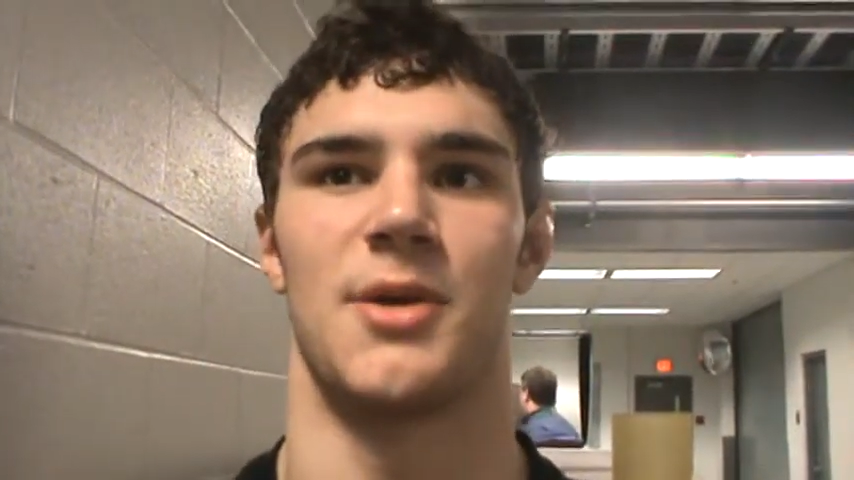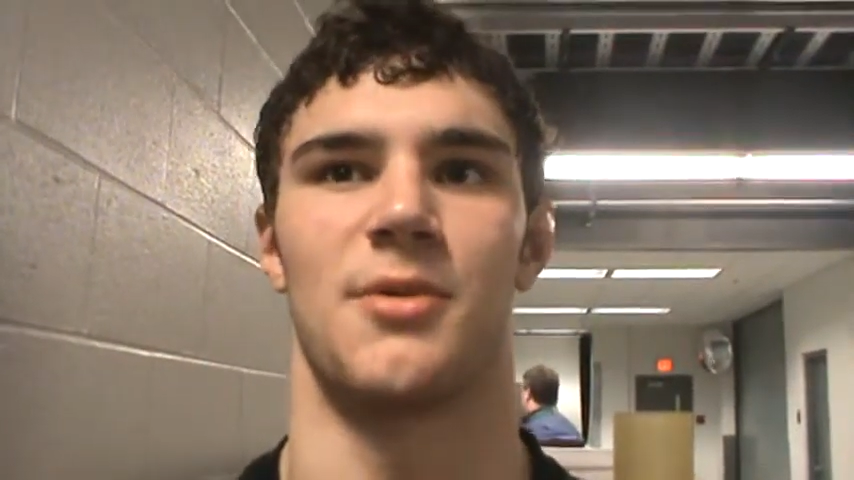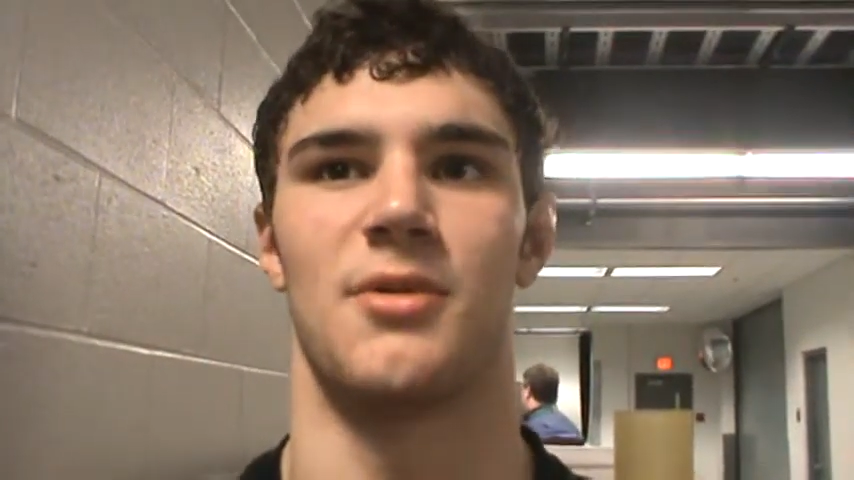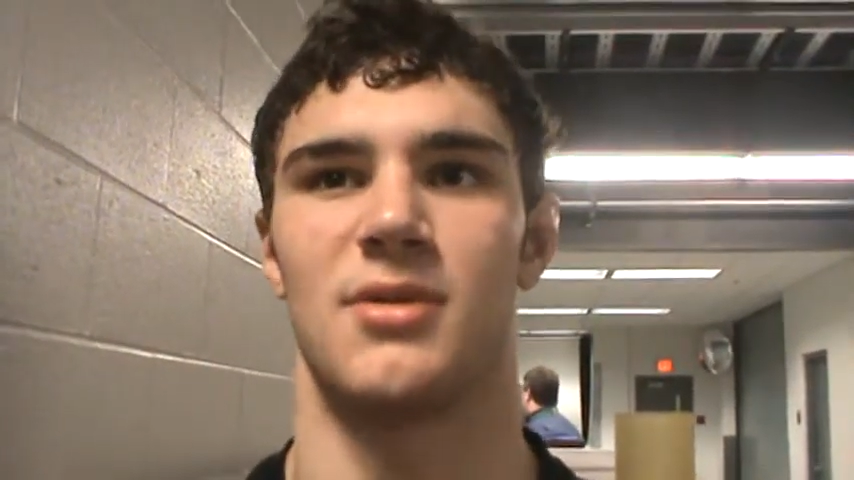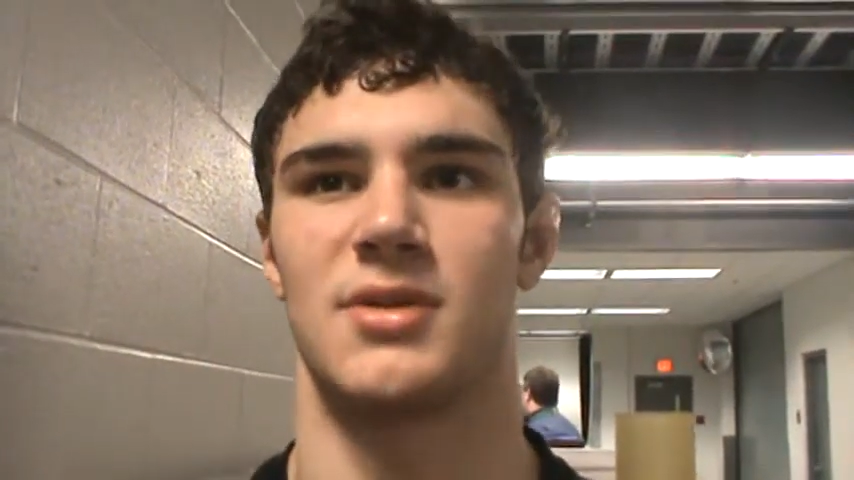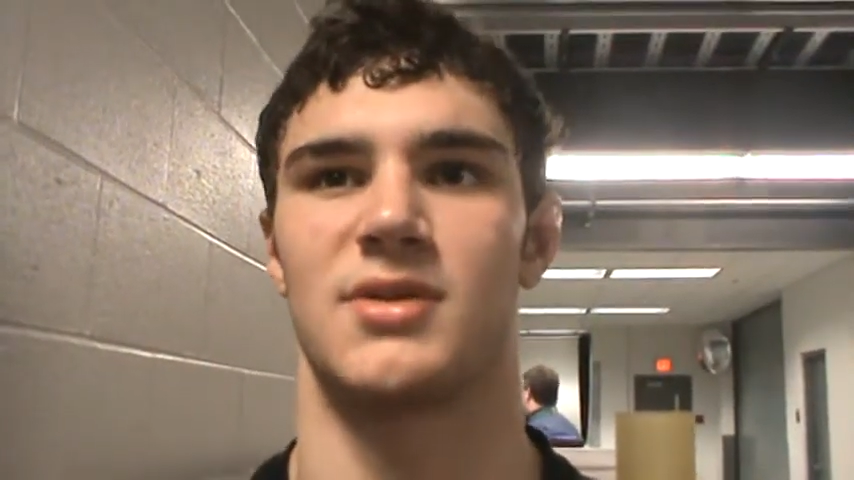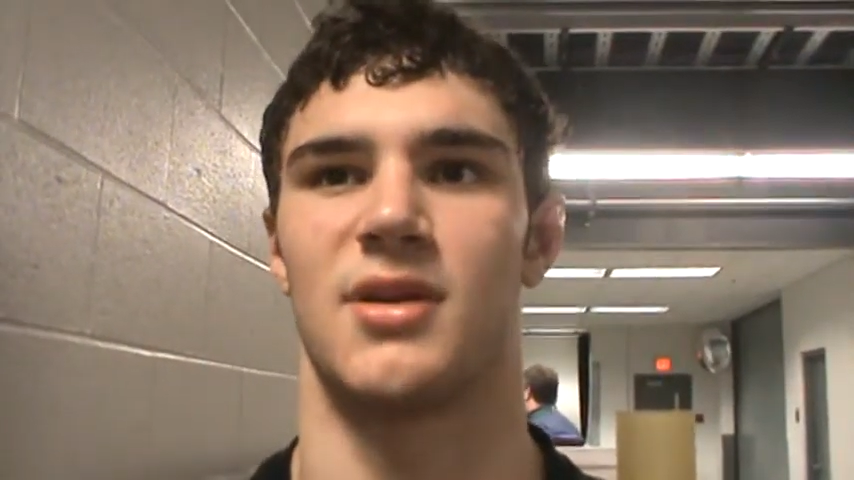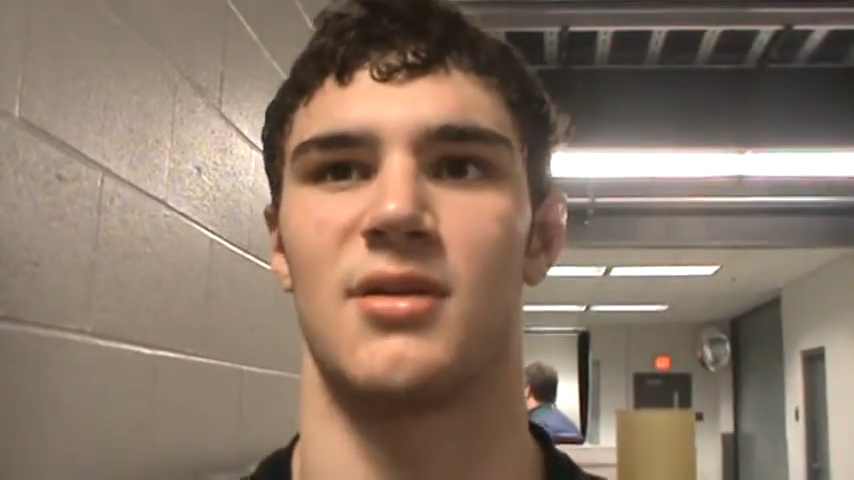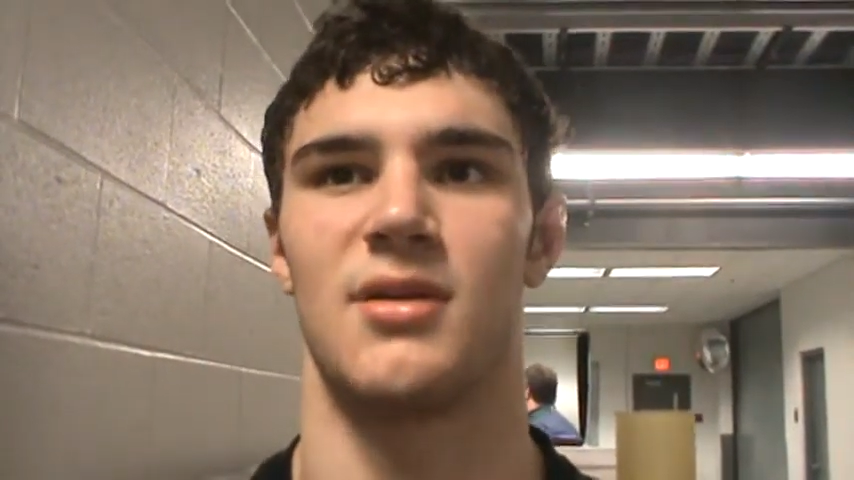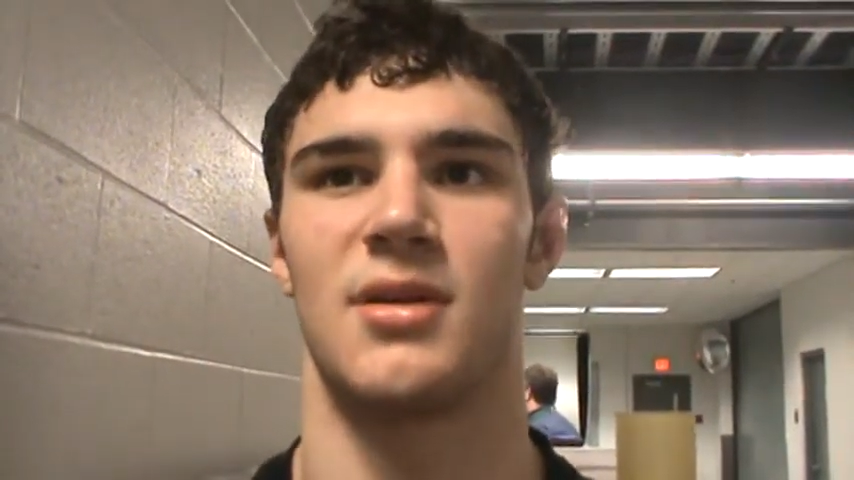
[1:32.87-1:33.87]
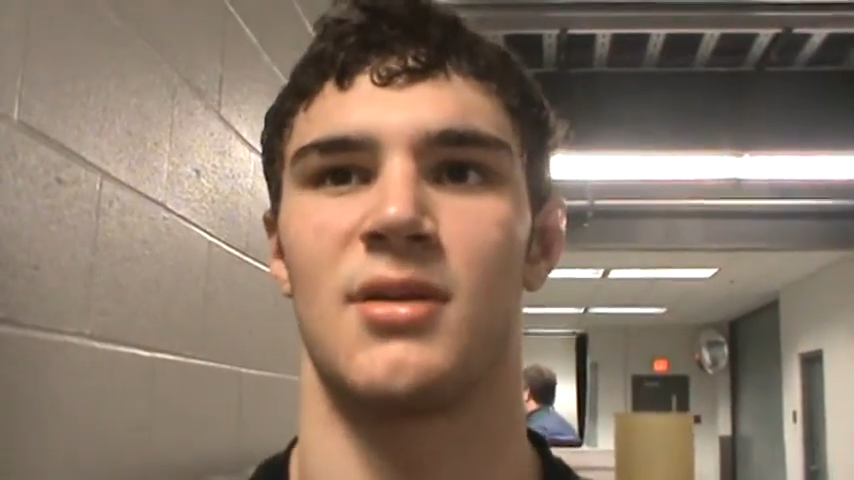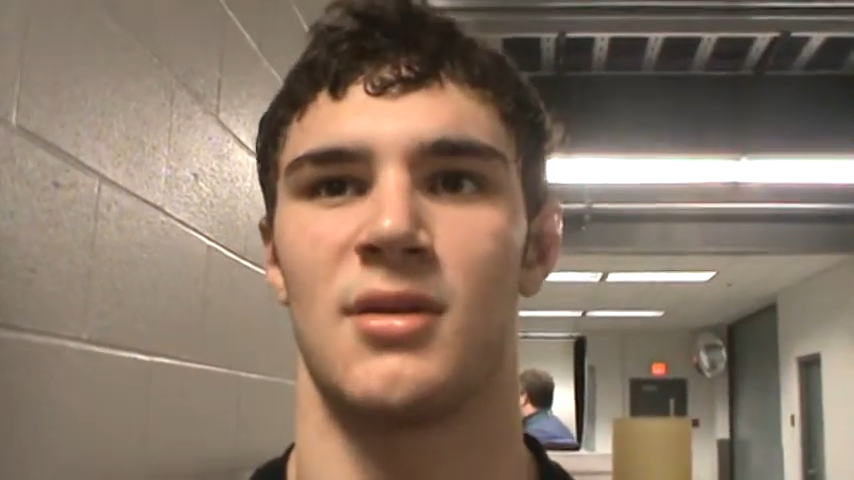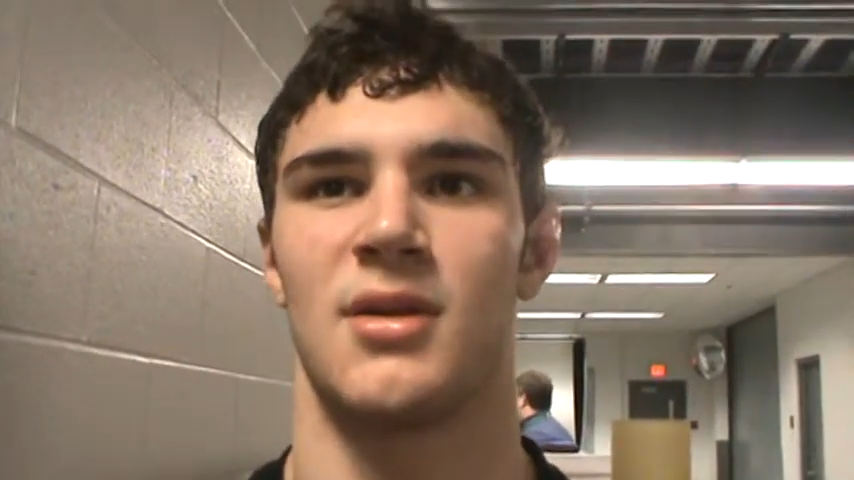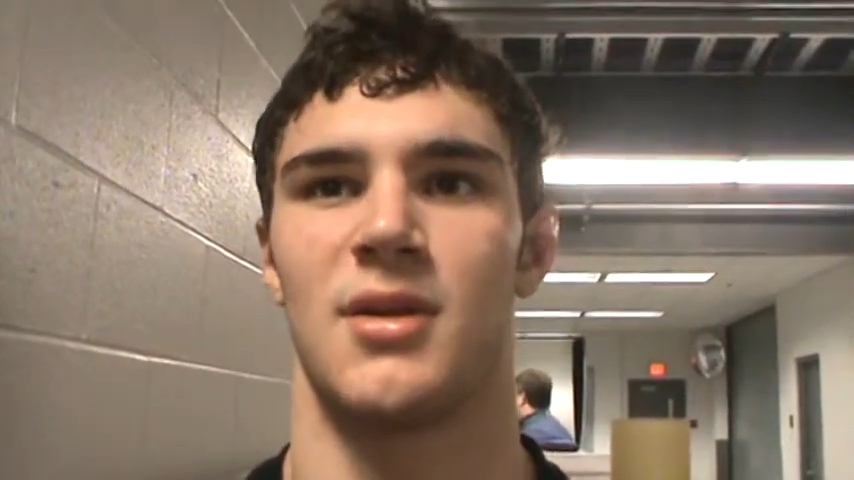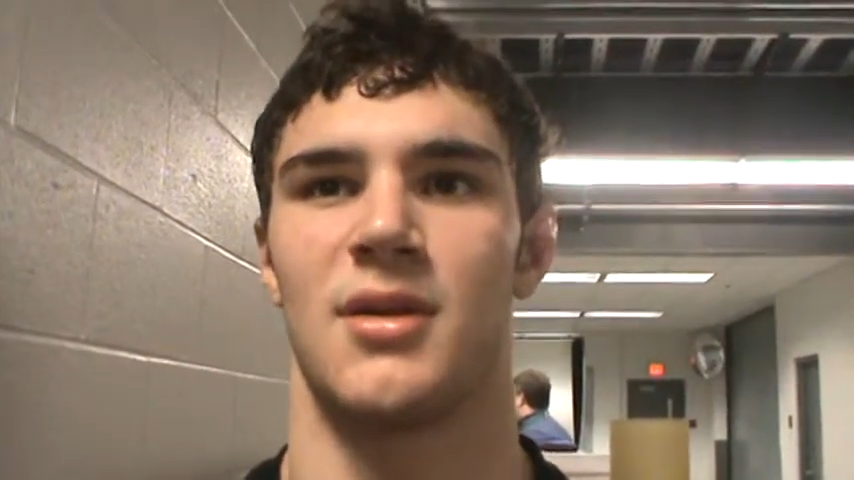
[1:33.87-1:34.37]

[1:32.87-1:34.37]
people. So.